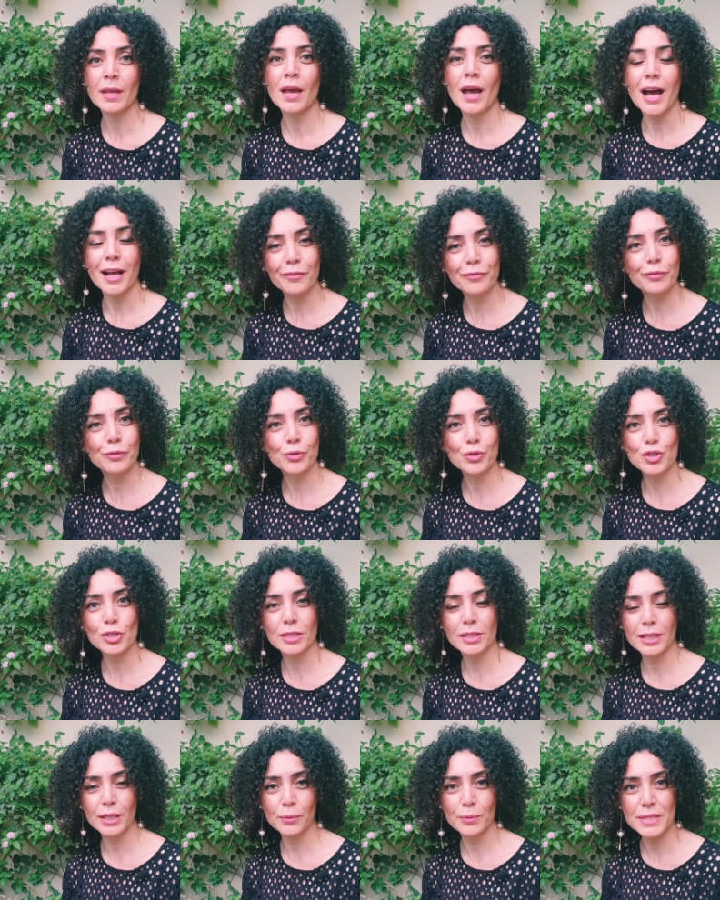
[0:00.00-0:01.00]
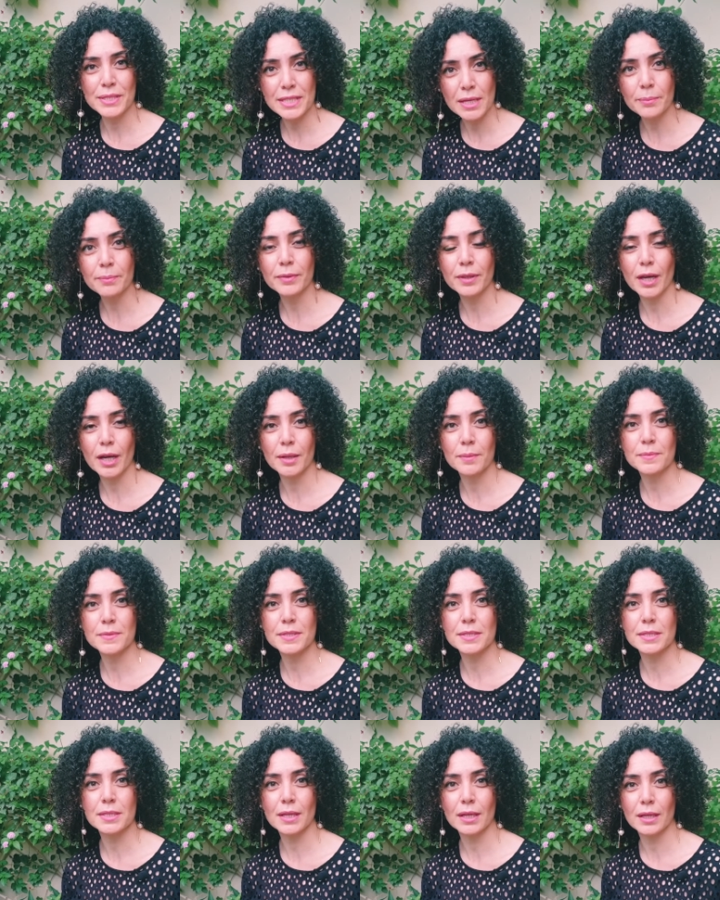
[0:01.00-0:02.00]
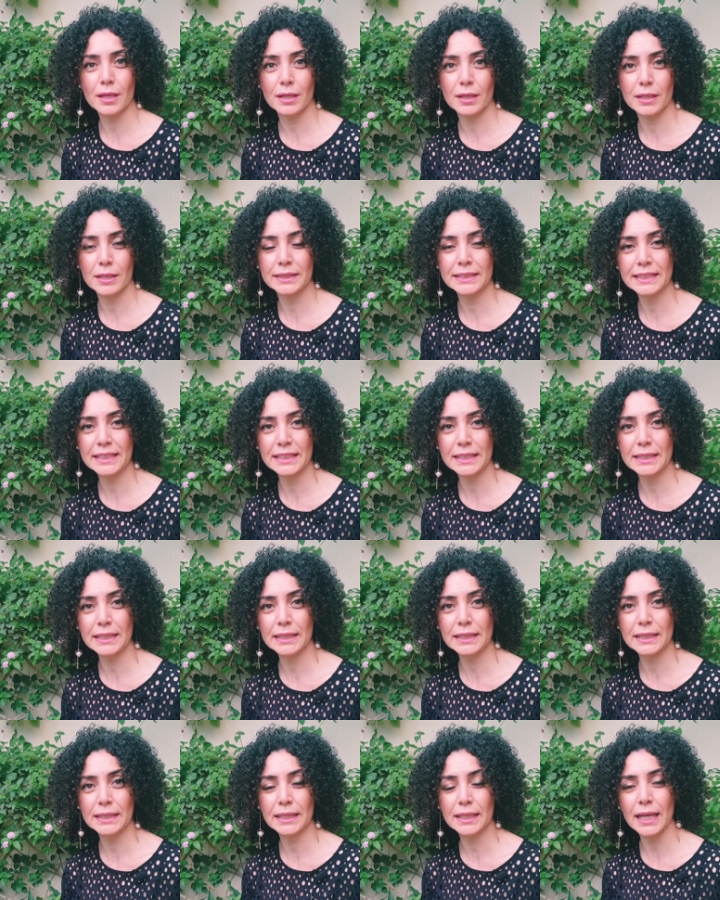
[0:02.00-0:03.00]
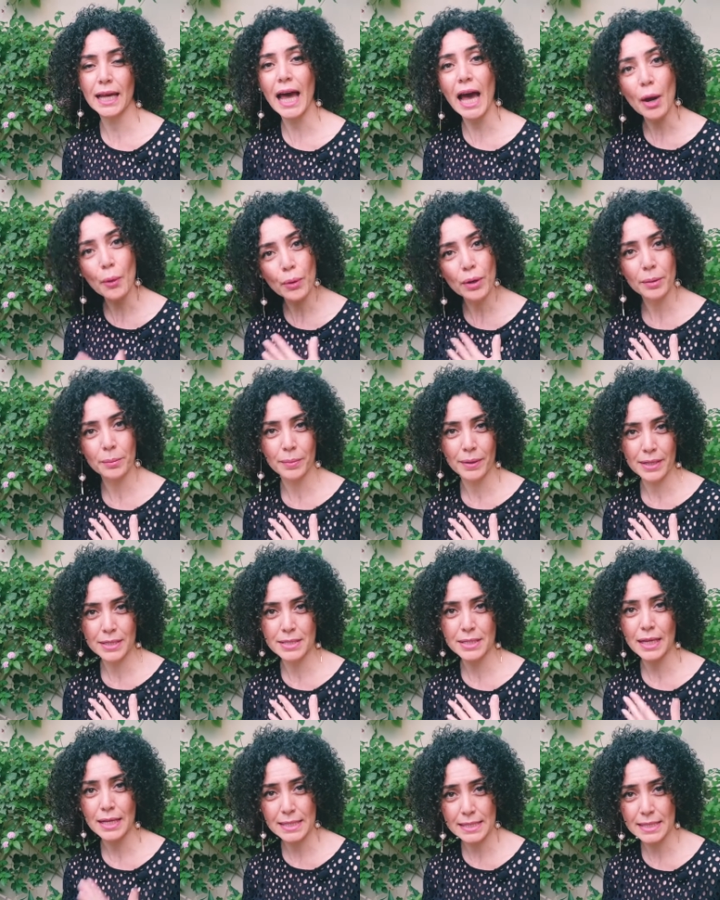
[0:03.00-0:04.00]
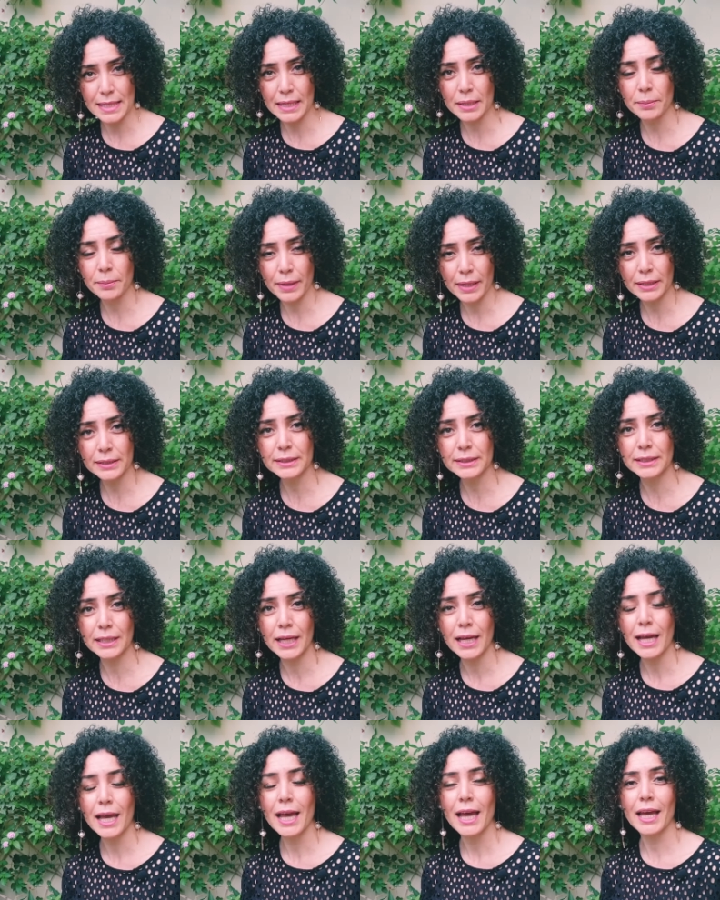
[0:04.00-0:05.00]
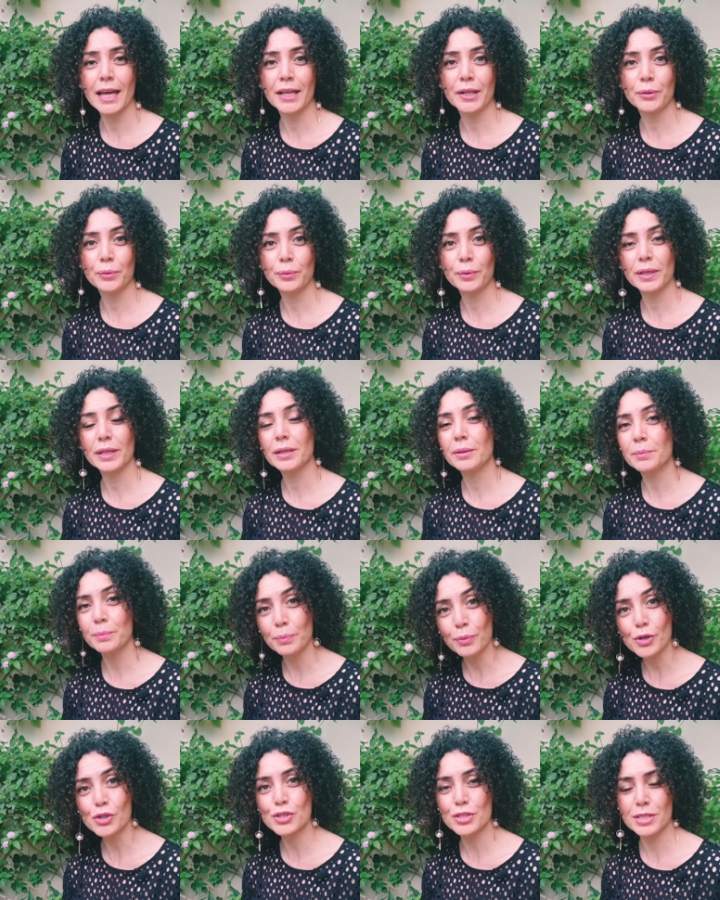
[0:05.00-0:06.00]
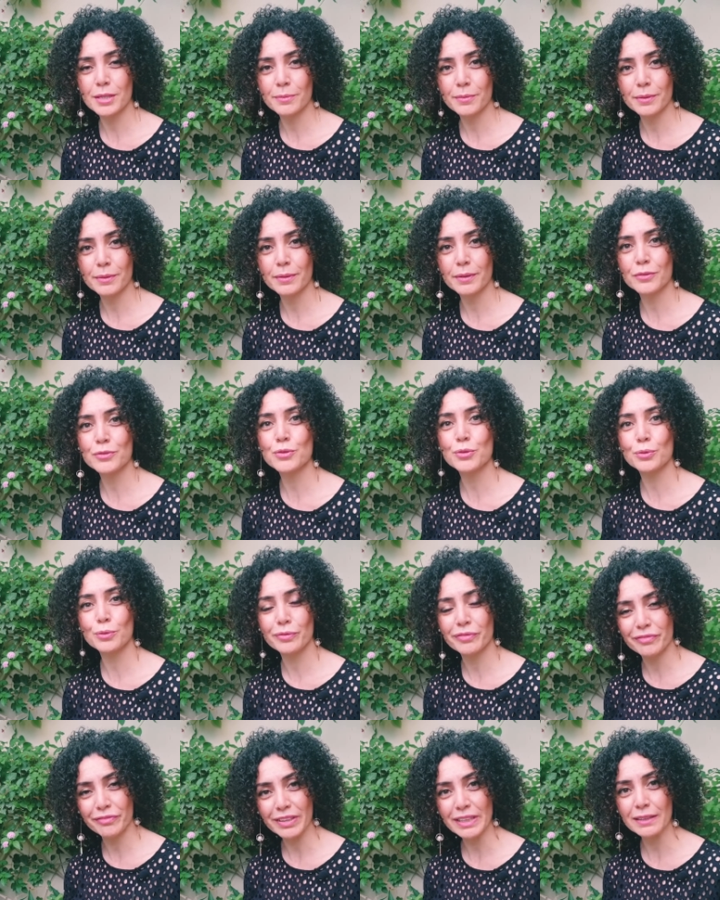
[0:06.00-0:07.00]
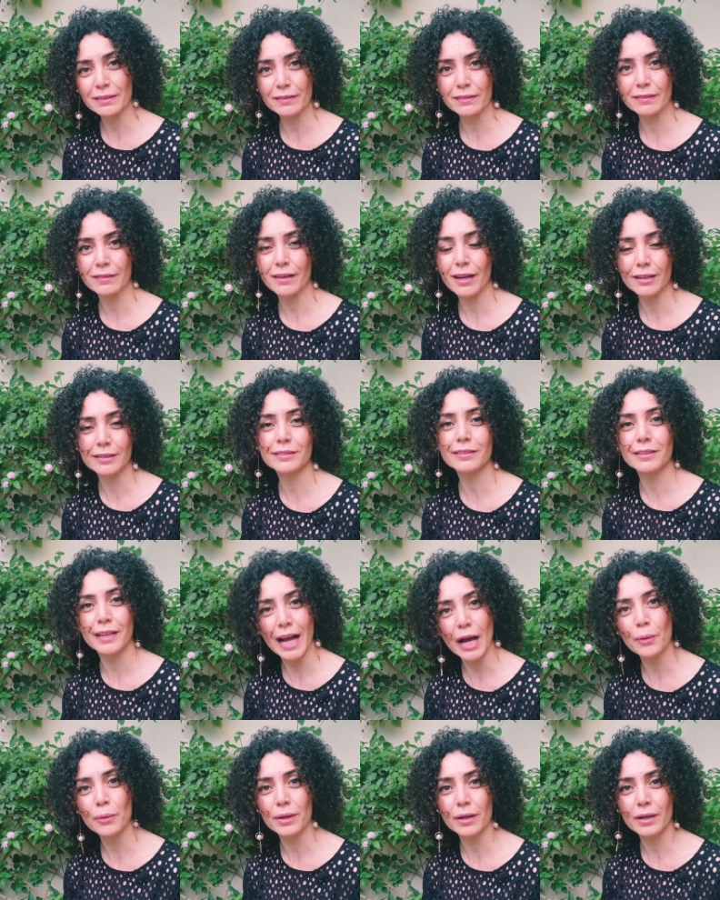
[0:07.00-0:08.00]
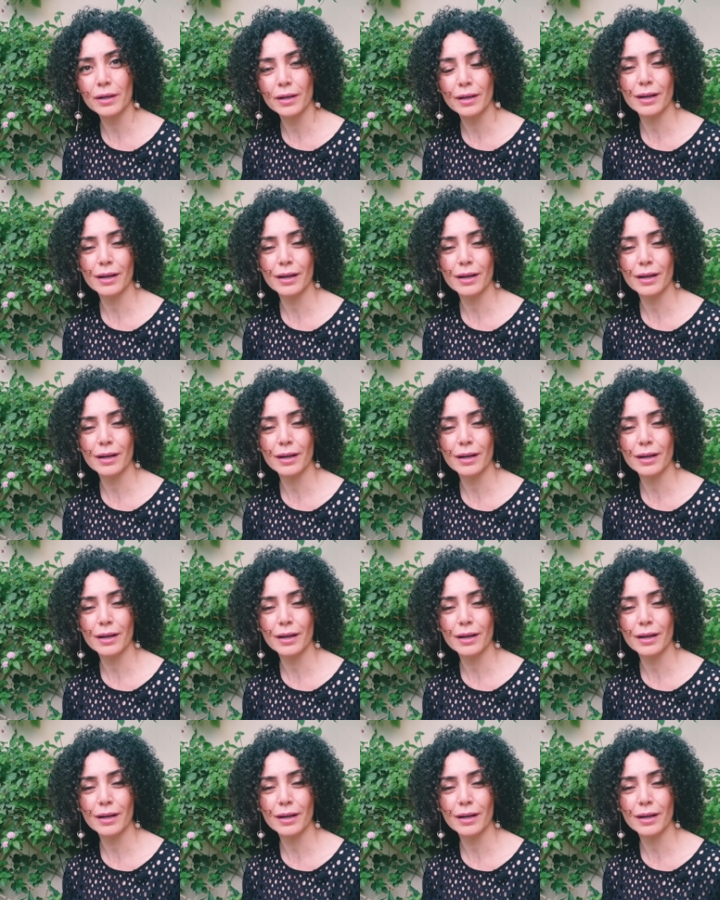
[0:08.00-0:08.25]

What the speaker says: Unfortunately, we sometimes see our best as their best, and we push them to fit under our